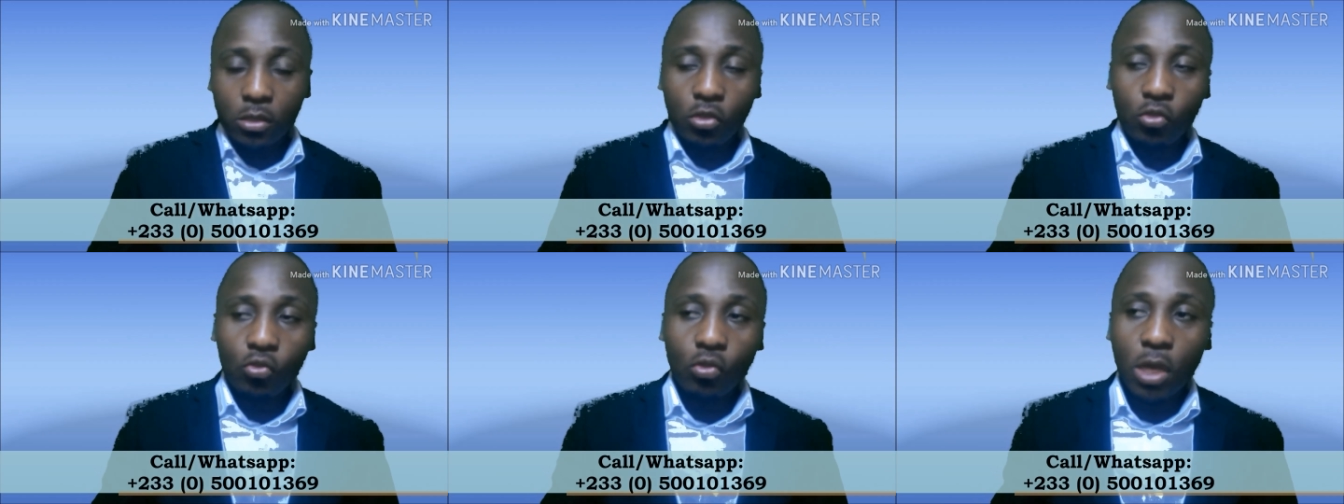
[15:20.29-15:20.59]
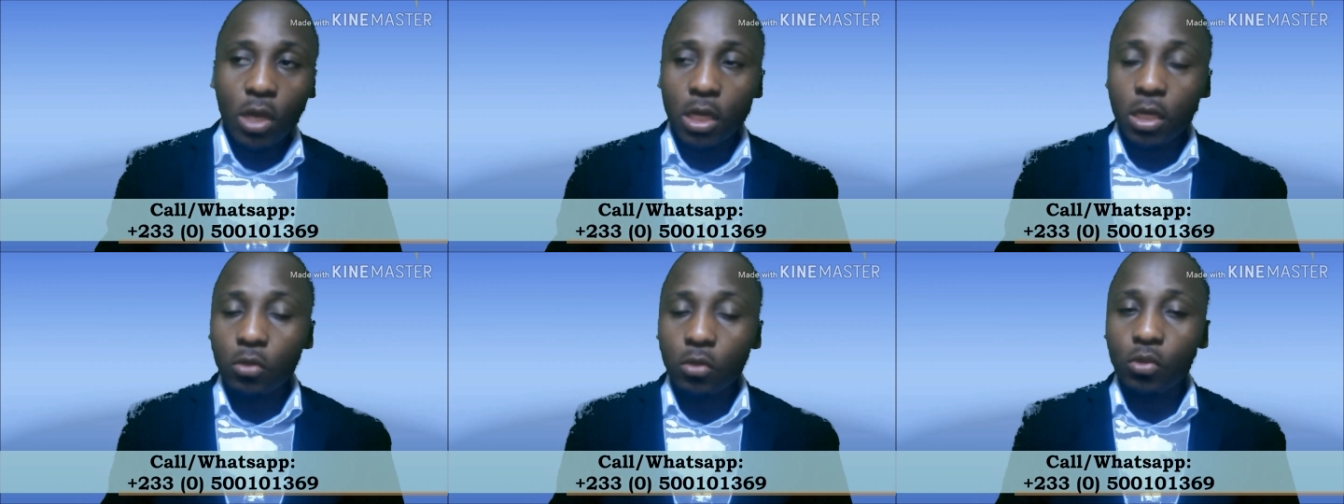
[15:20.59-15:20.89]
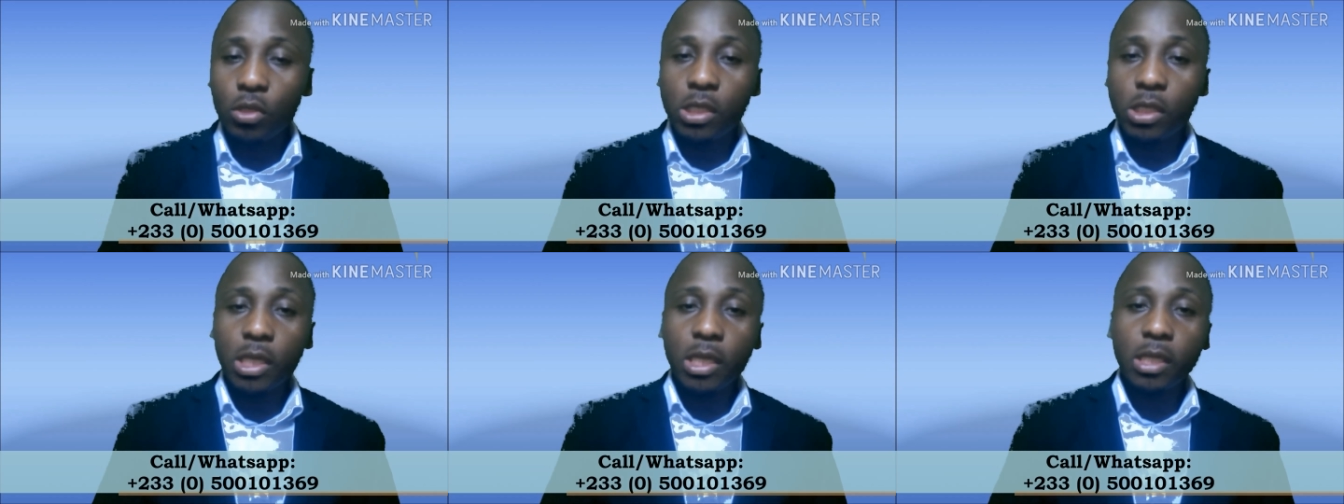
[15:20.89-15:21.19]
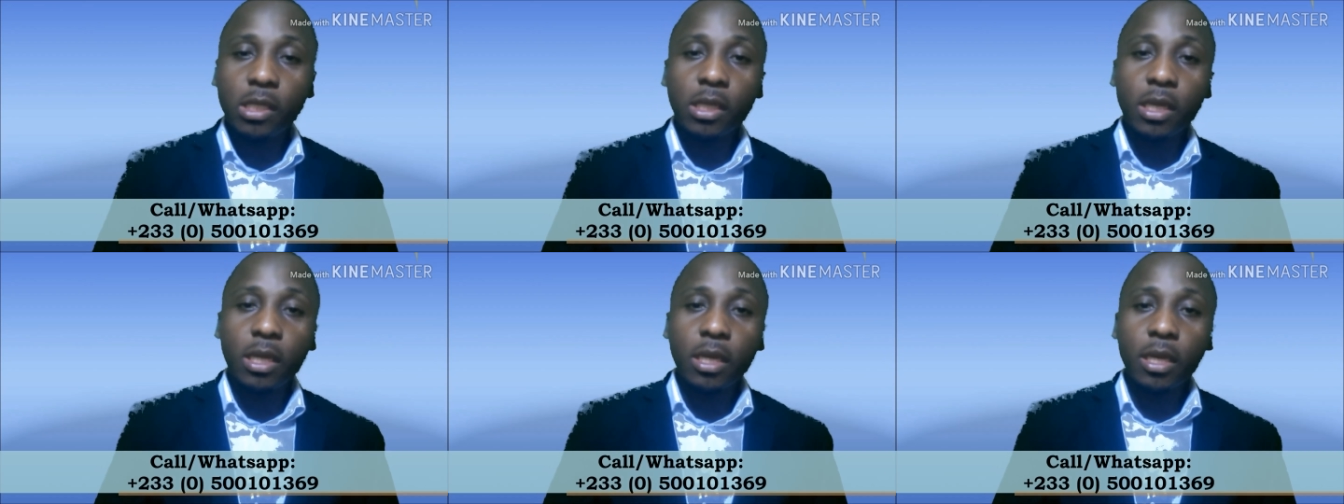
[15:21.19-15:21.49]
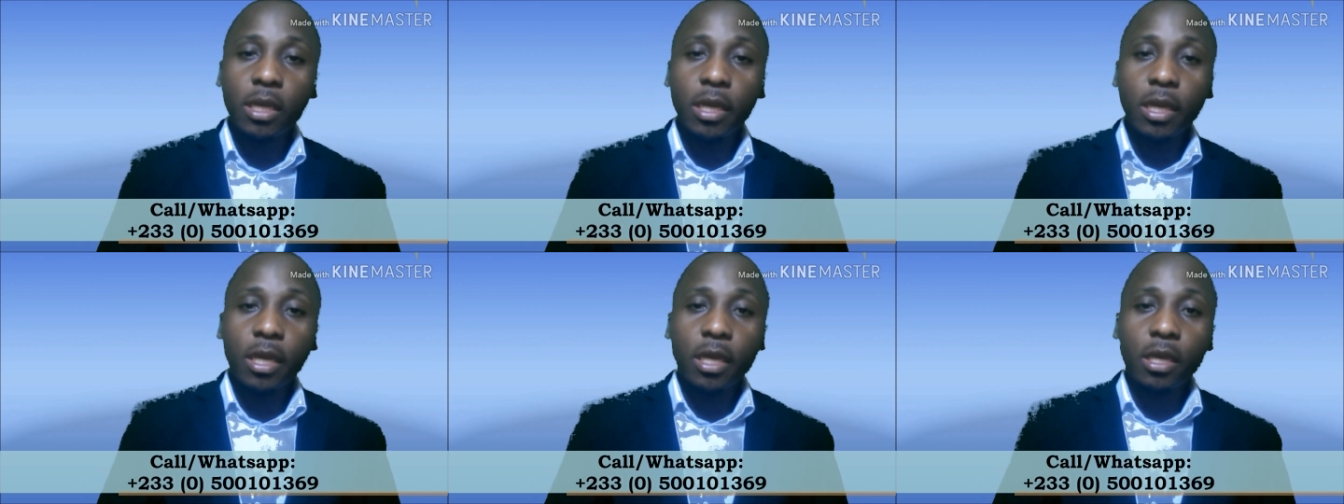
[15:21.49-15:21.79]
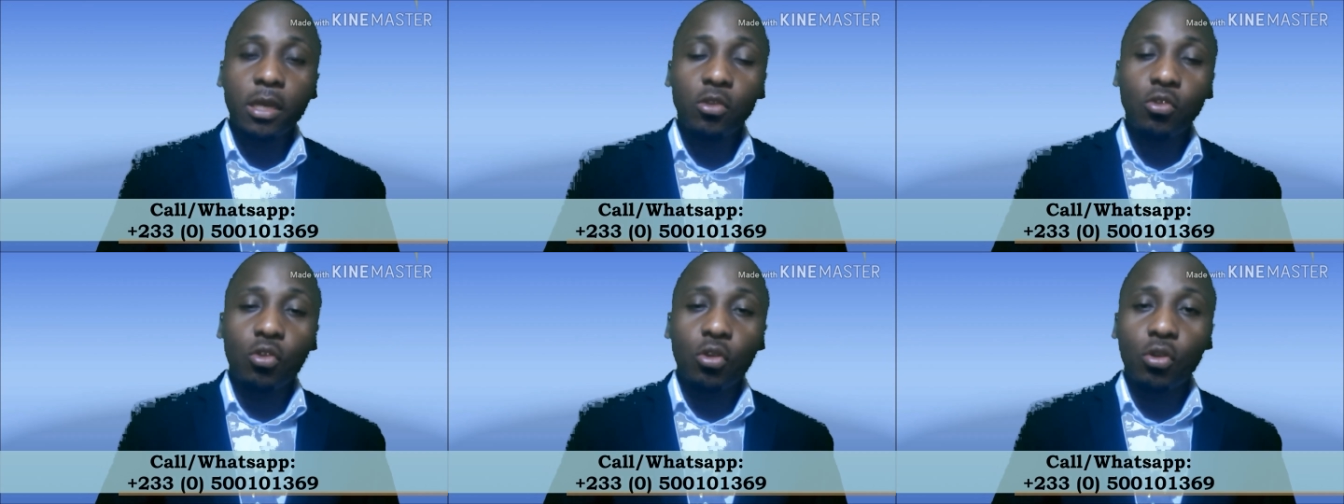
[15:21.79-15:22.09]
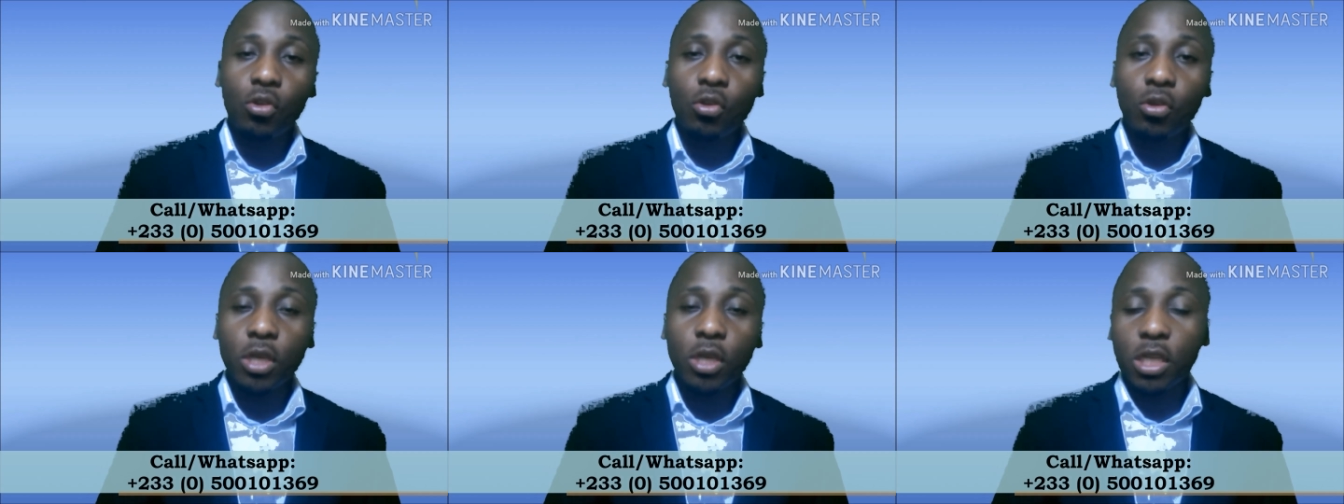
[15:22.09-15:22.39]
you can negotiate
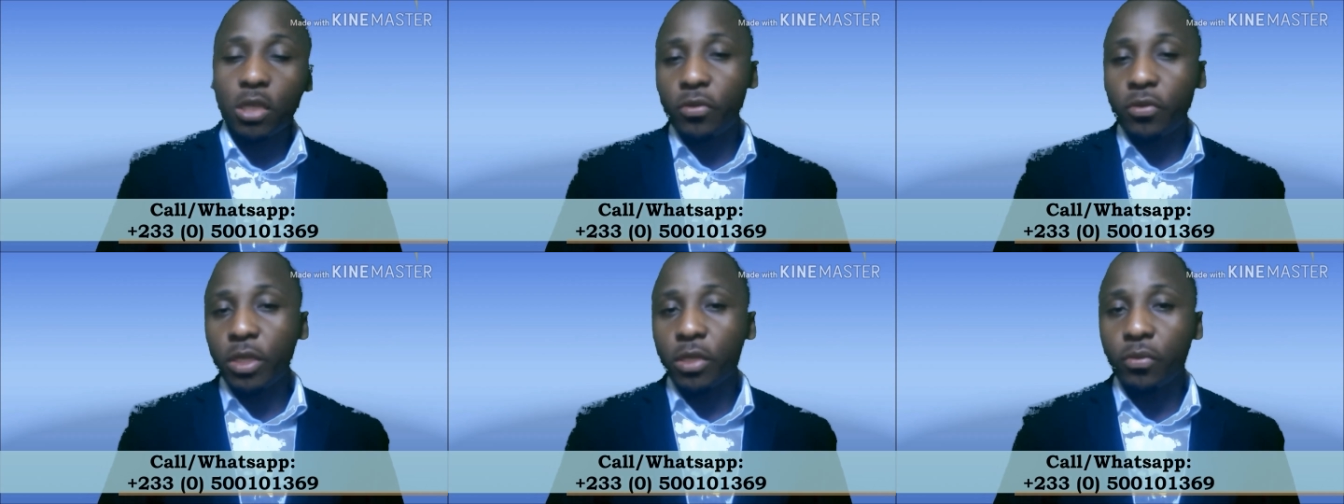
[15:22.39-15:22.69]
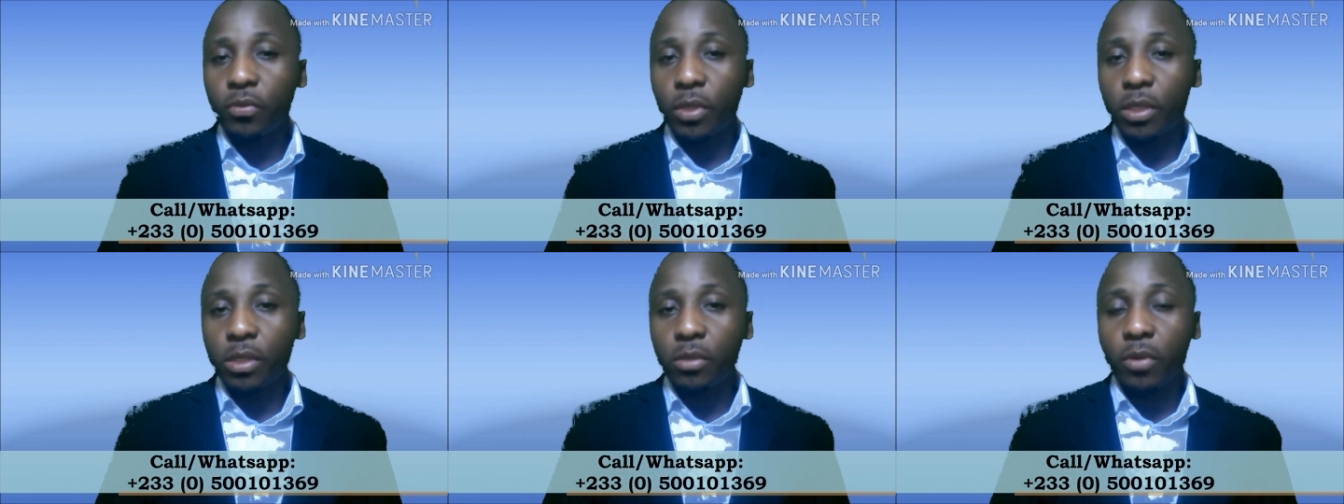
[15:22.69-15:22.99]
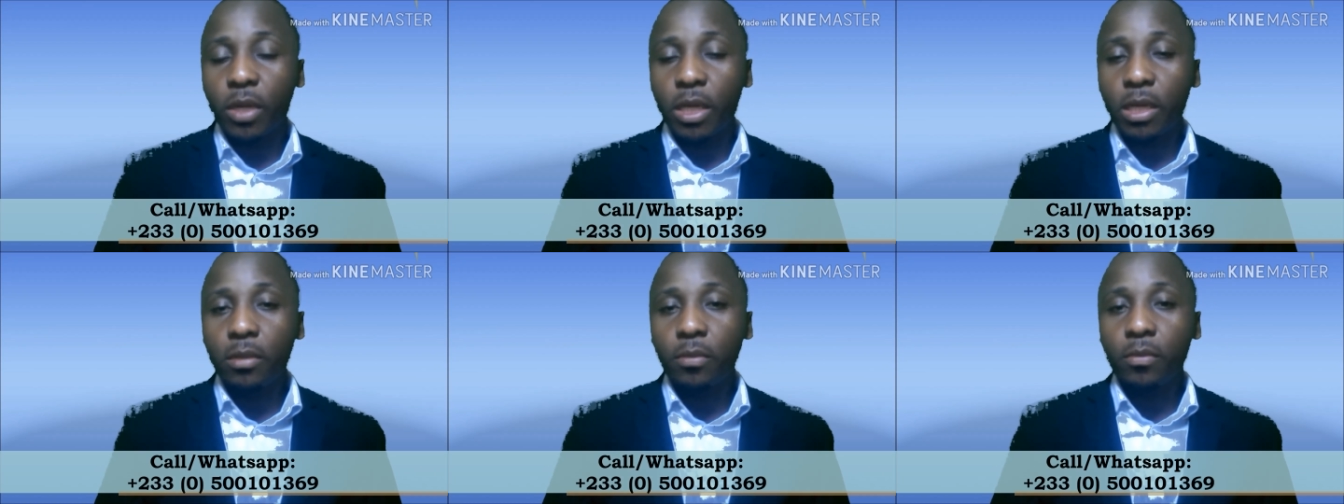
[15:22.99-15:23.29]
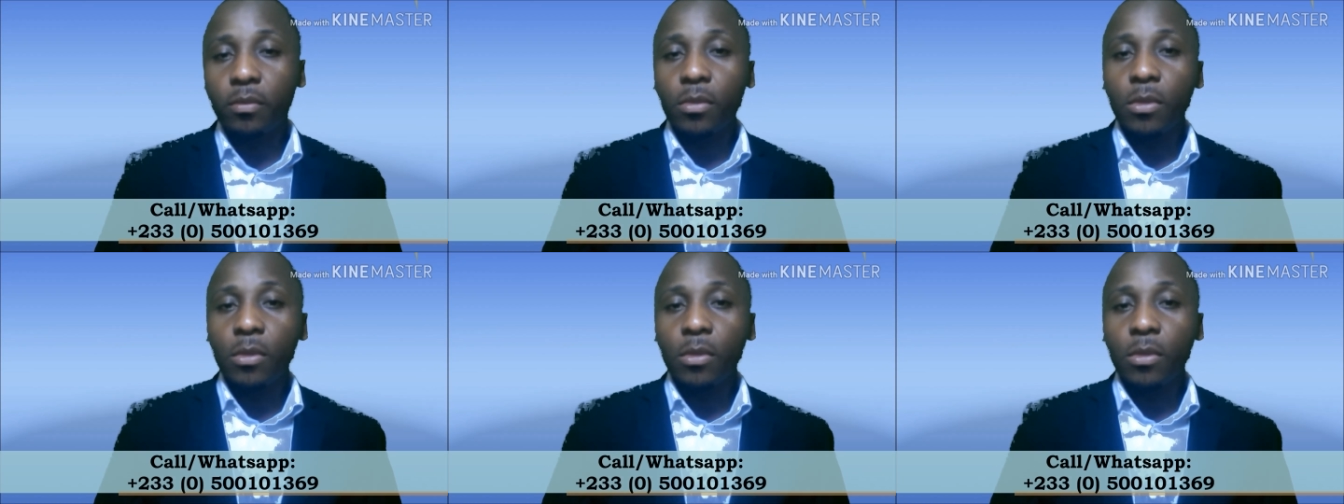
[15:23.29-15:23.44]
your interest rate, right?